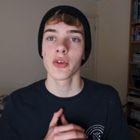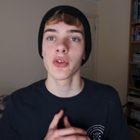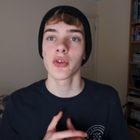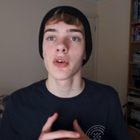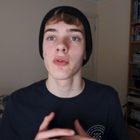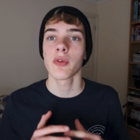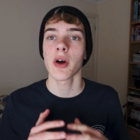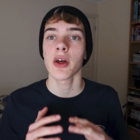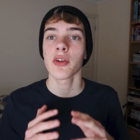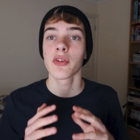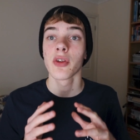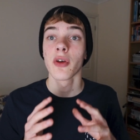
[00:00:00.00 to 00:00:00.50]
So
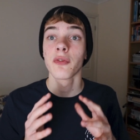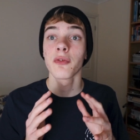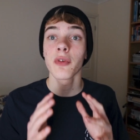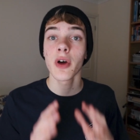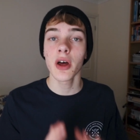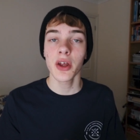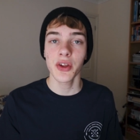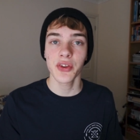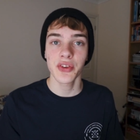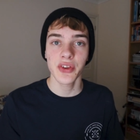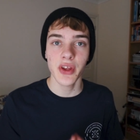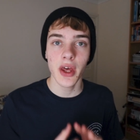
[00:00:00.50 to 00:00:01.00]
that's the
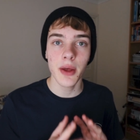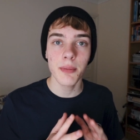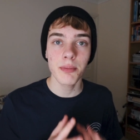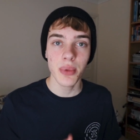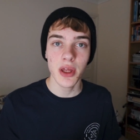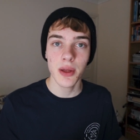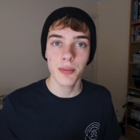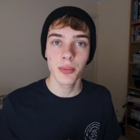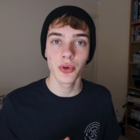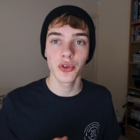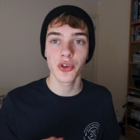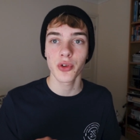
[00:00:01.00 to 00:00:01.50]
first 10
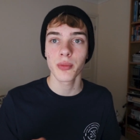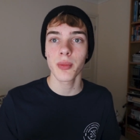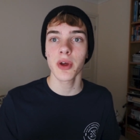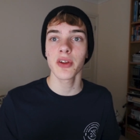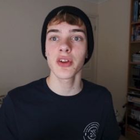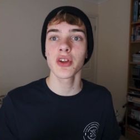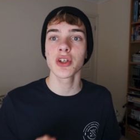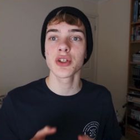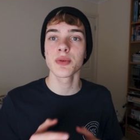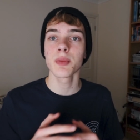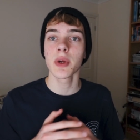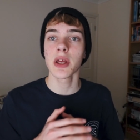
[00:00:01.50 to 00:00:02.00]
people to
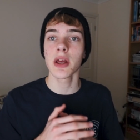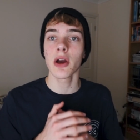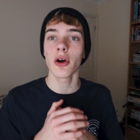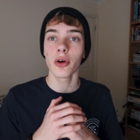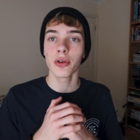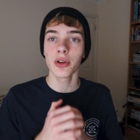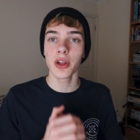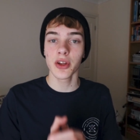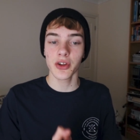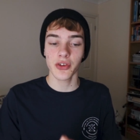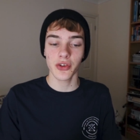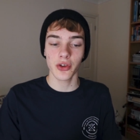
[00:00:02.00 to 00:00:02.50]
message me
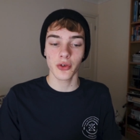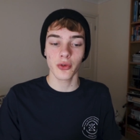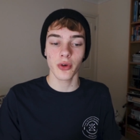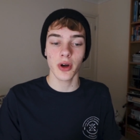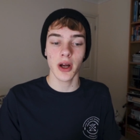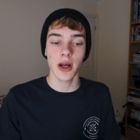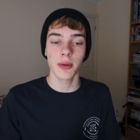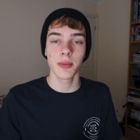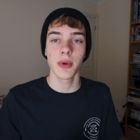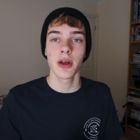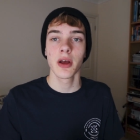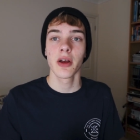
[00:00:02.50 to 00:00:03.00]
on
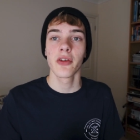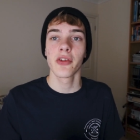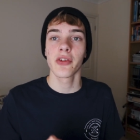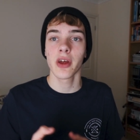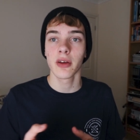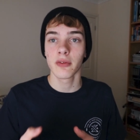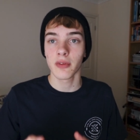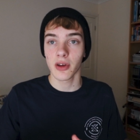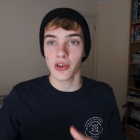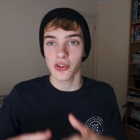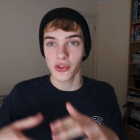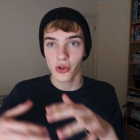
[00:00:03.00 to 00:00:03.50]
Instagram
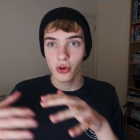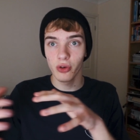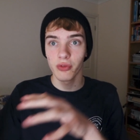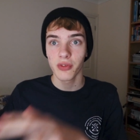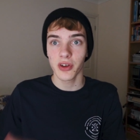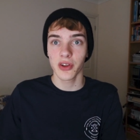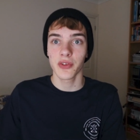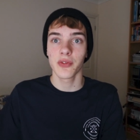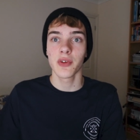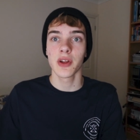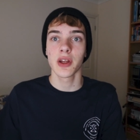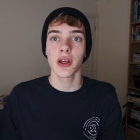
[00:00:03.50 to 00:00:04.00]
saying they saw
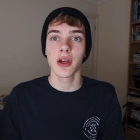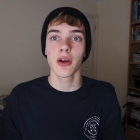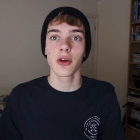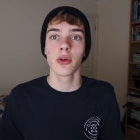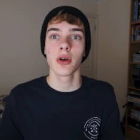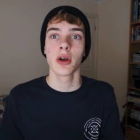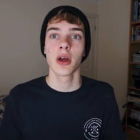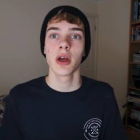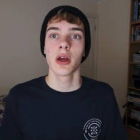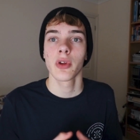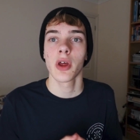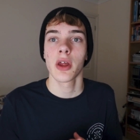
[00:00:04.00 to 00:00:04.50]
this video
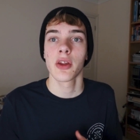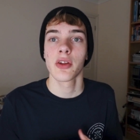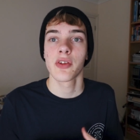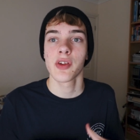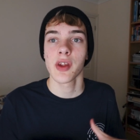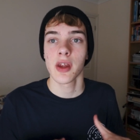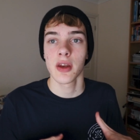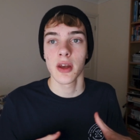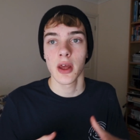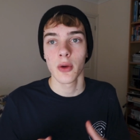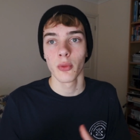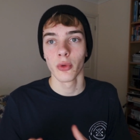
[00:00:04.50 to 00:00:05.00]
and
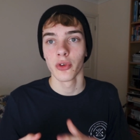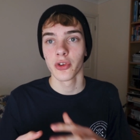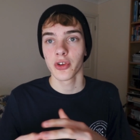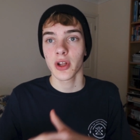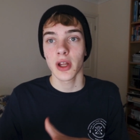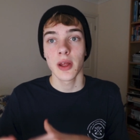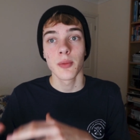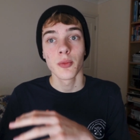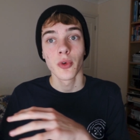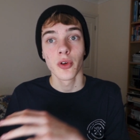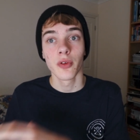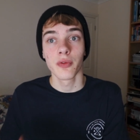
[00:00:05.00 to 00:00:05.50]
saying they want to
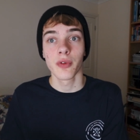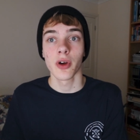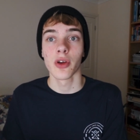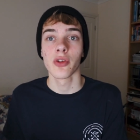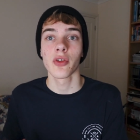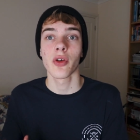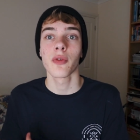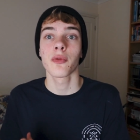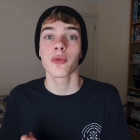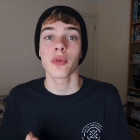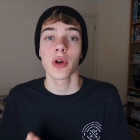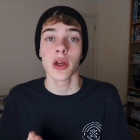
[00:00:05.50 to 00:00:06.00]
claim one of
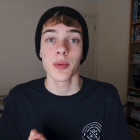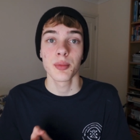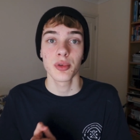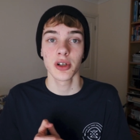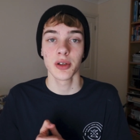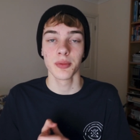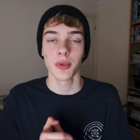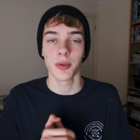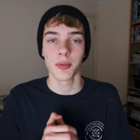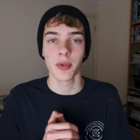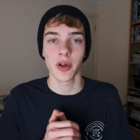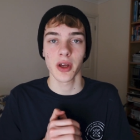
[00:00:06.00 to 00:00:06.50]
those free
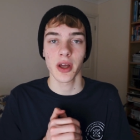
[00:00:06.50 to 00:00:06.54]
premium